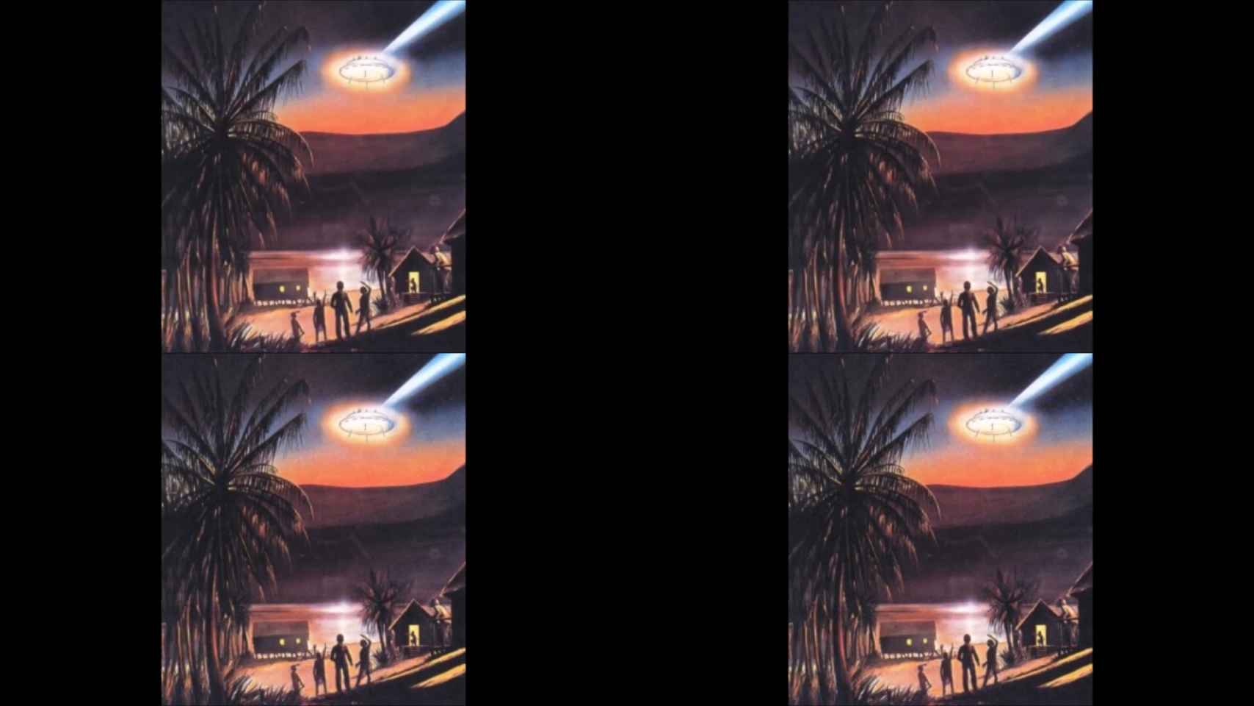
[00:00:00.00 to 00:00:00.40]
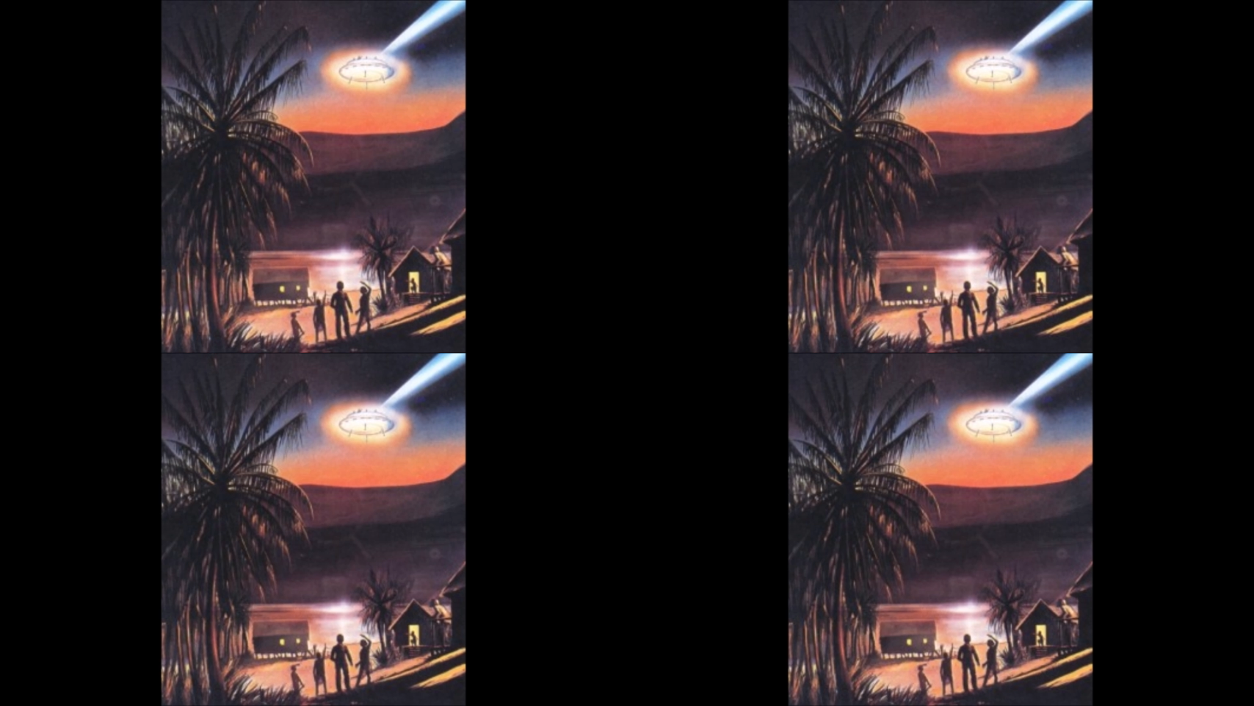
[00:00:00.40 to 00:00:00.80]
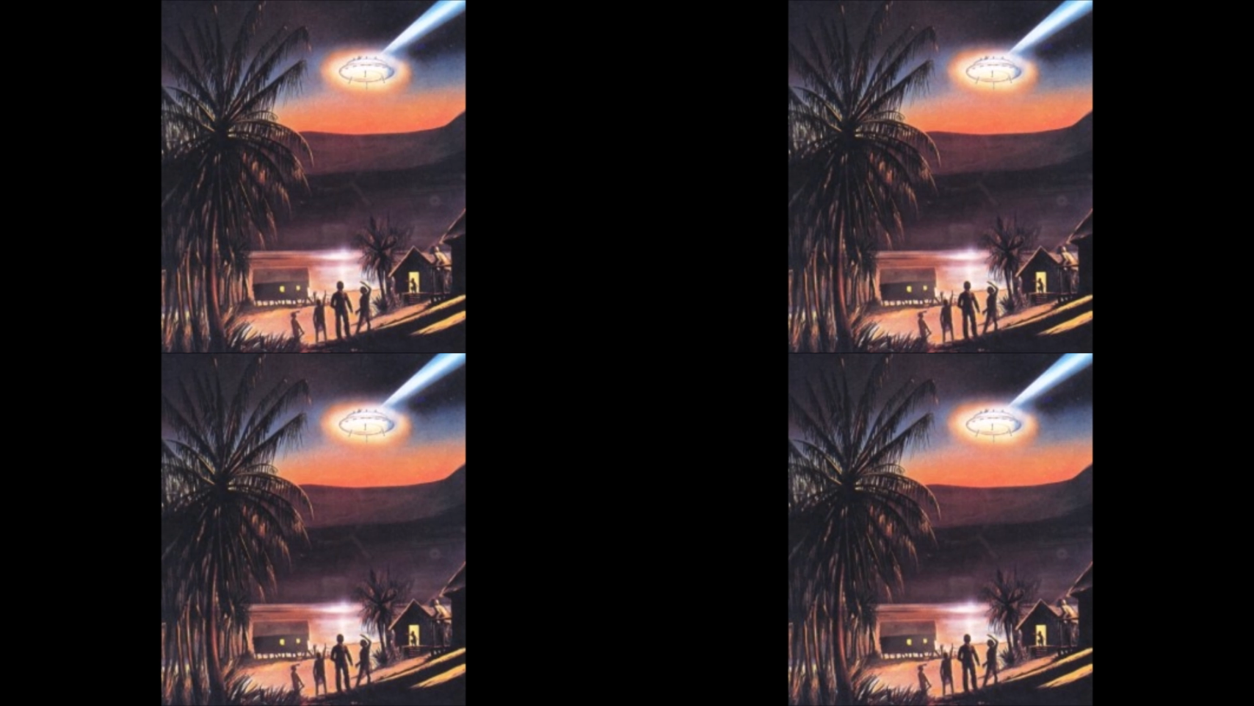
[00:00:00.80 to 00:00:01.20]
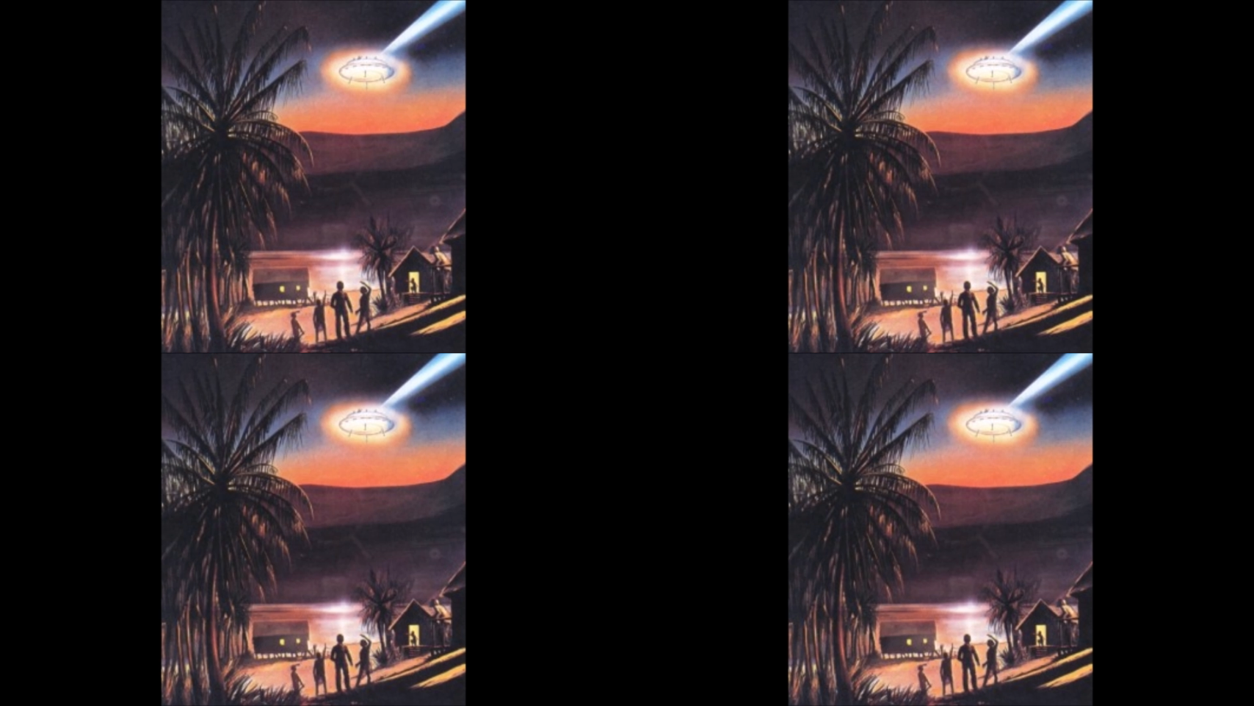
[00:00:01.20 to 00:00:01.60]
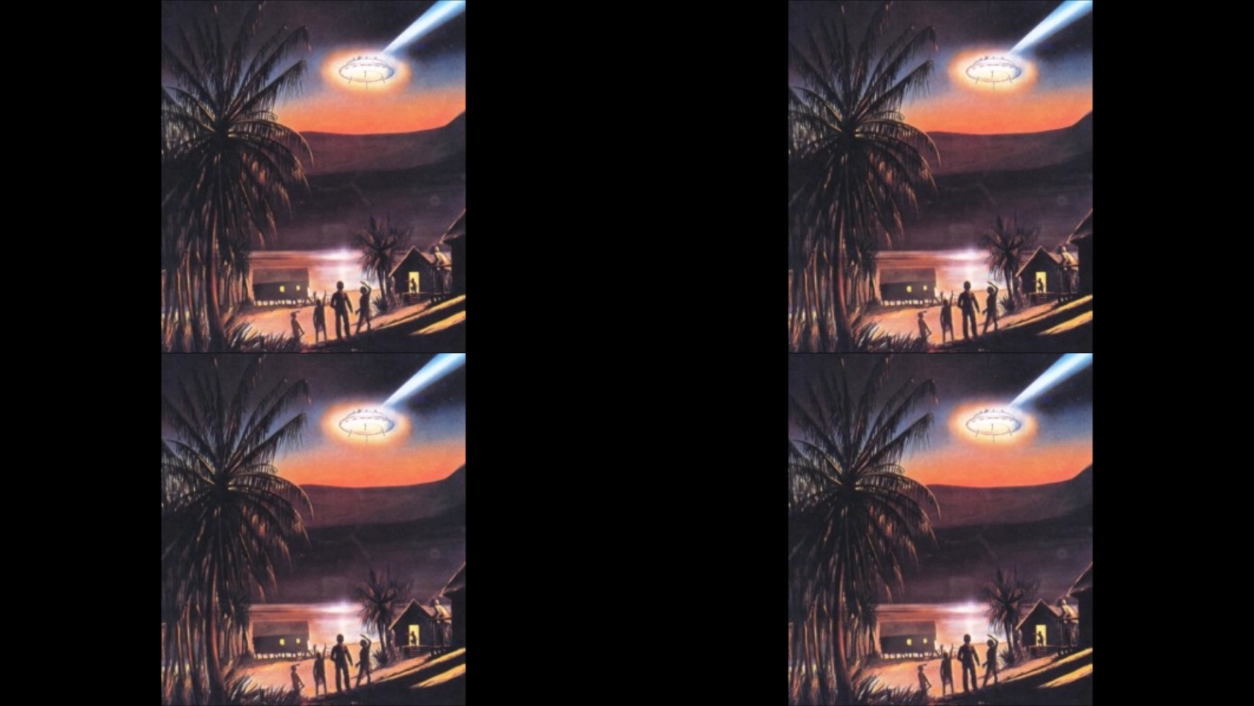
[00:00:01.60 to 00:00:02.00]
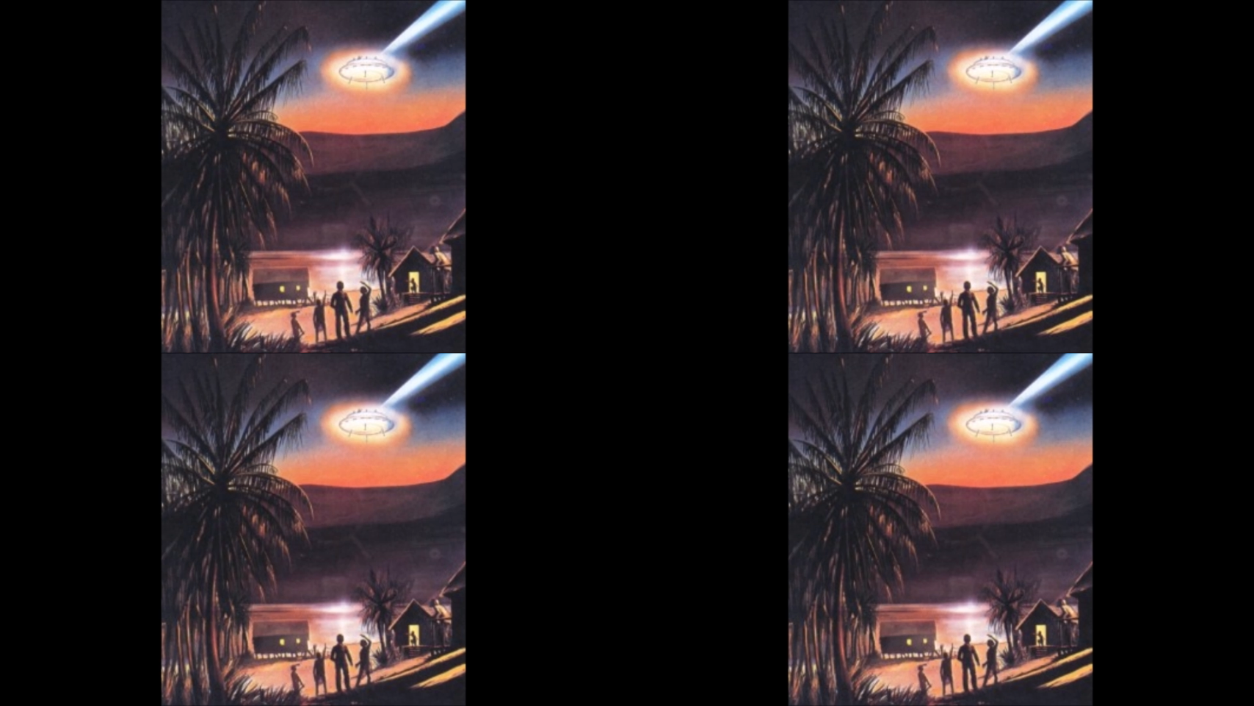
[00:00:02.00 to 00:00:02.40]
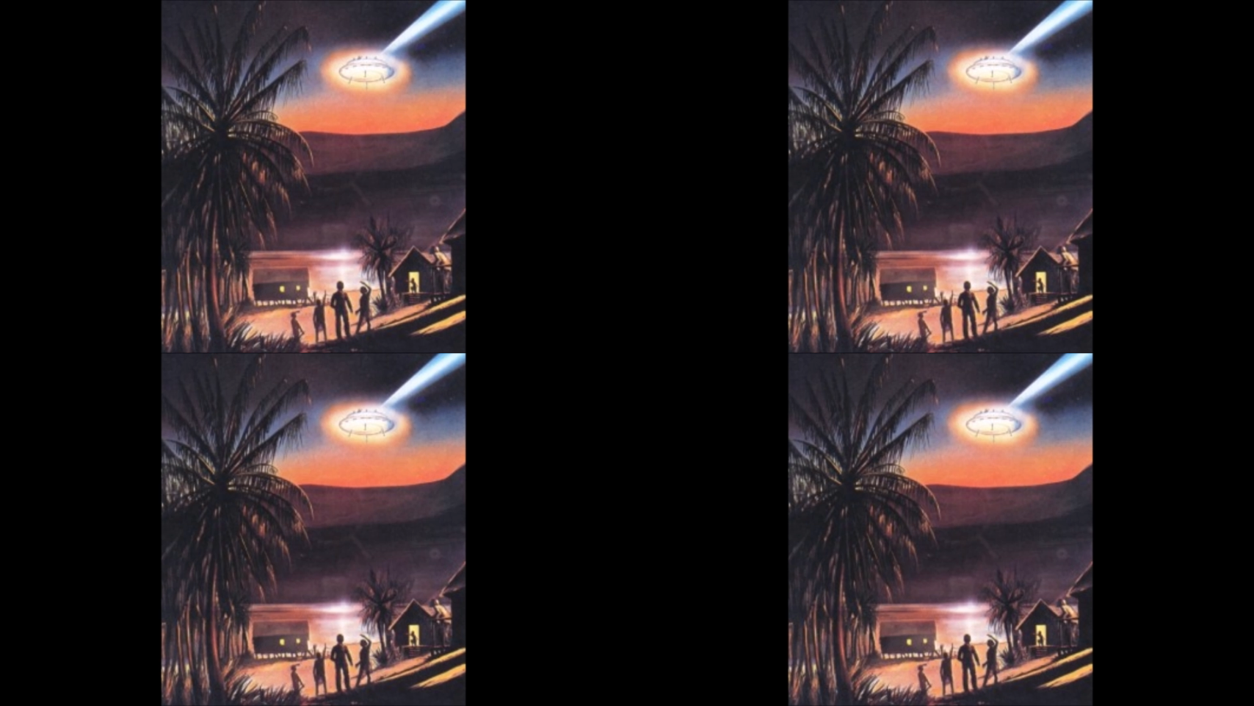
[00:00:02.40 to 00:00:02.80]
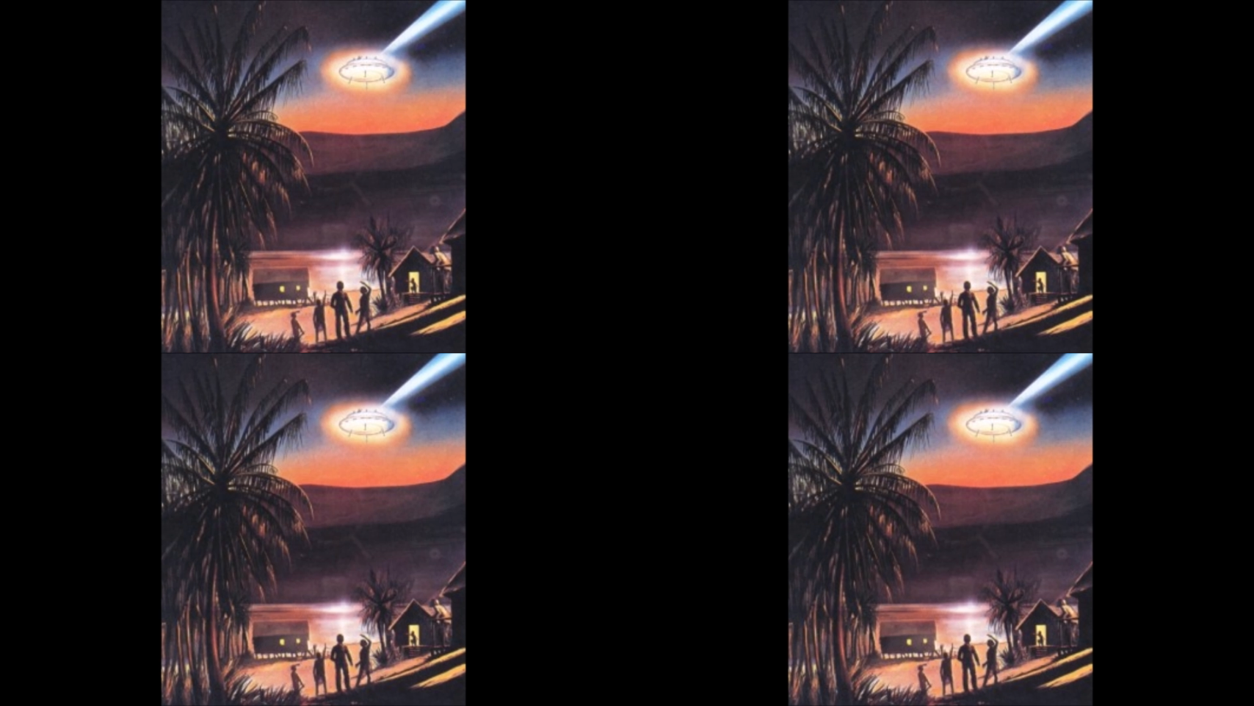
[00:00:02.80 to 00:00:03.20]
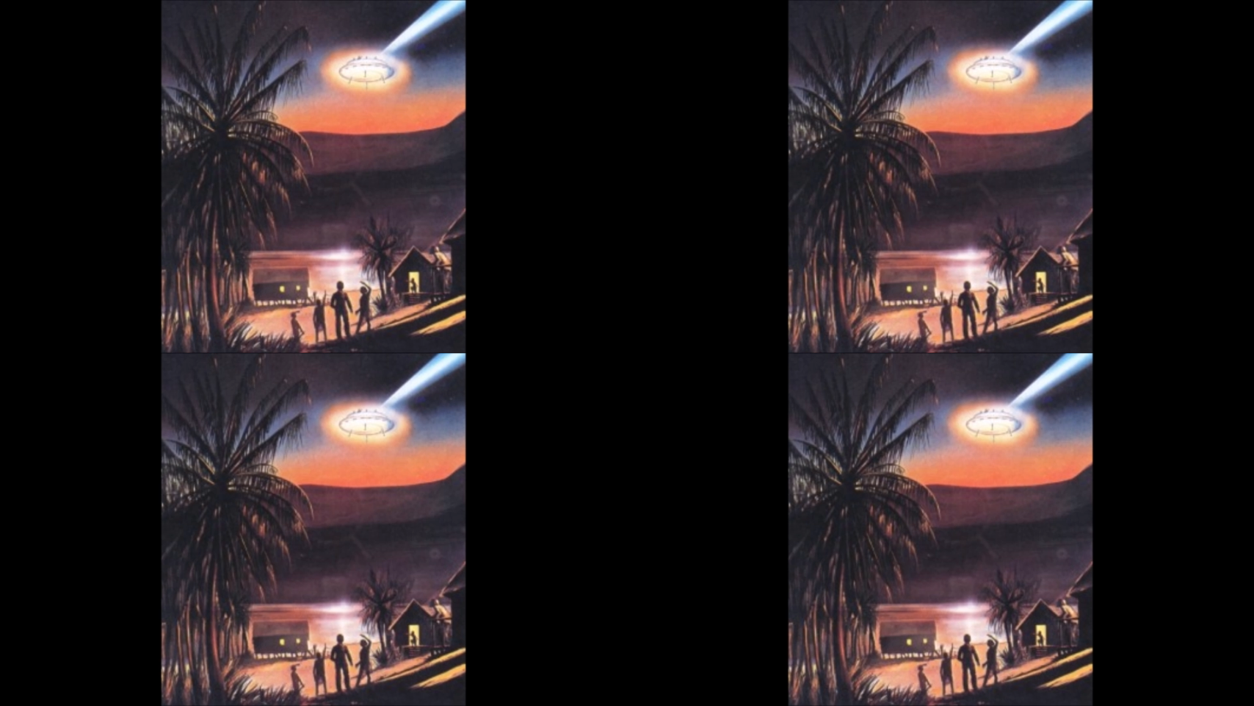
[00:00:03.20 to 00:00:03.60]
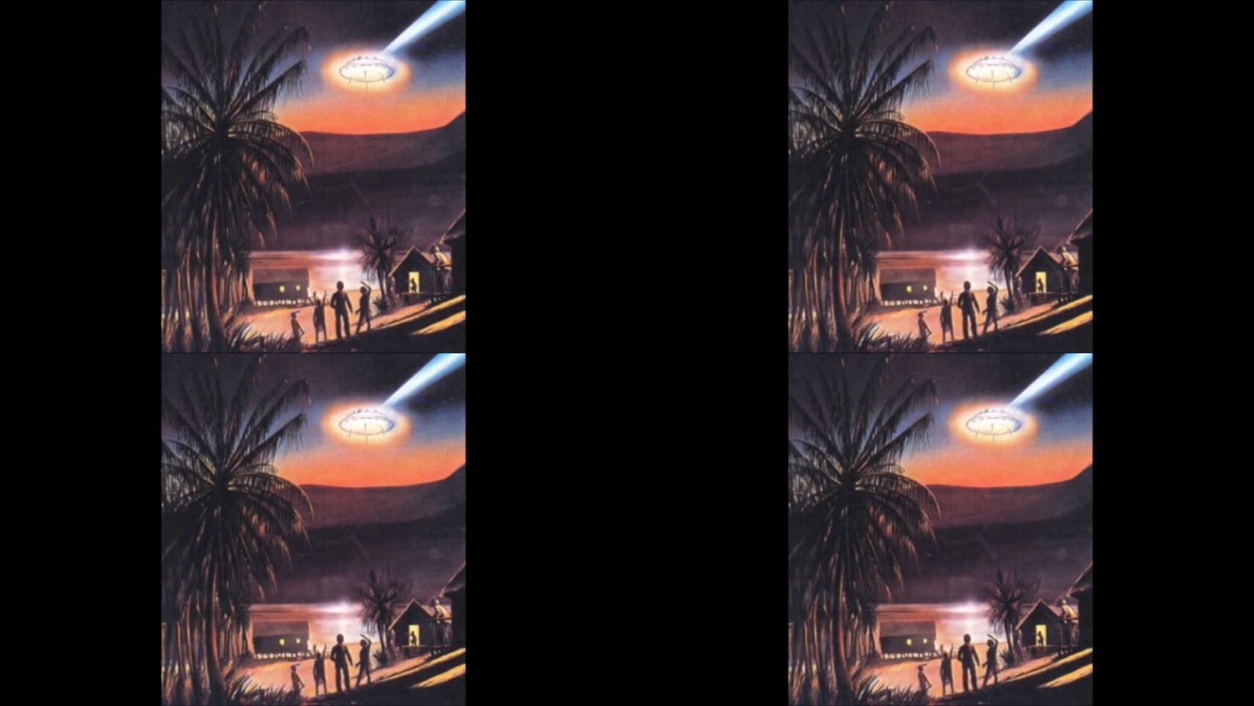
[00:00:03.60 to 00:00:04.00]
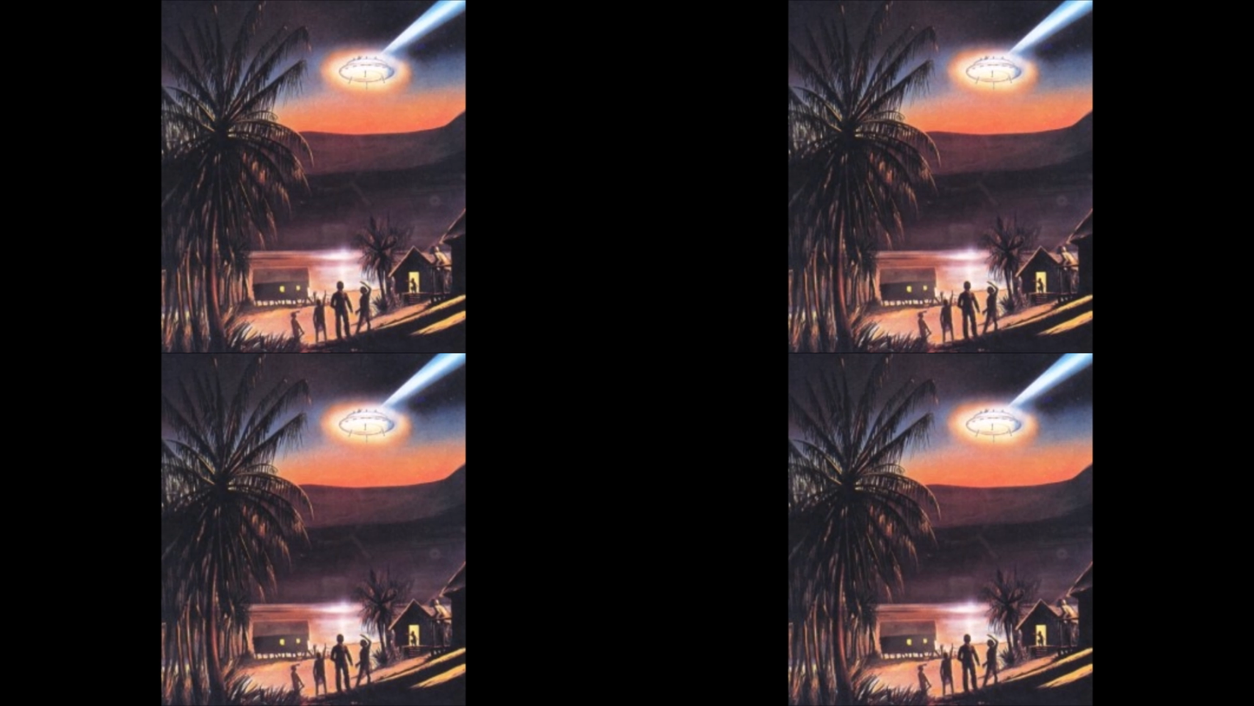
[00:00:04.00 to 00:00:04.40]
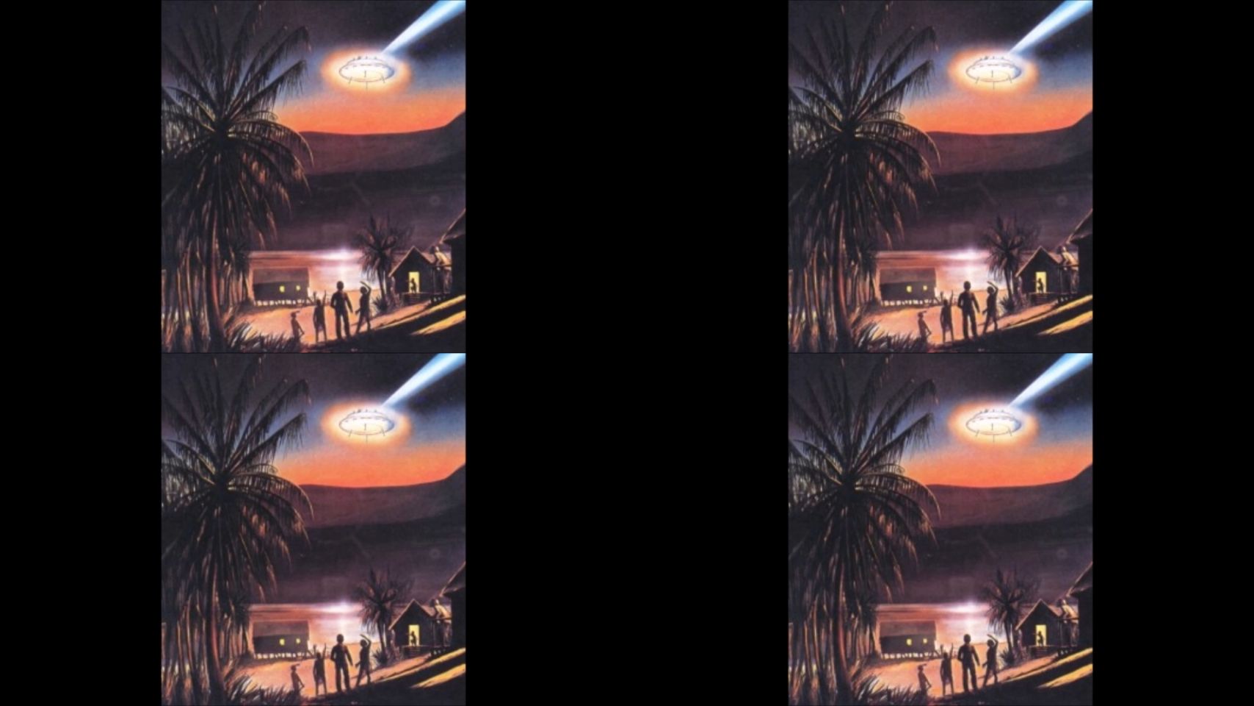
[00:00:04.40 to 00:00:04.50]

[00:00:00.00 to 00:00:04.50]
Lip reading: Nobody's mouth can be seen.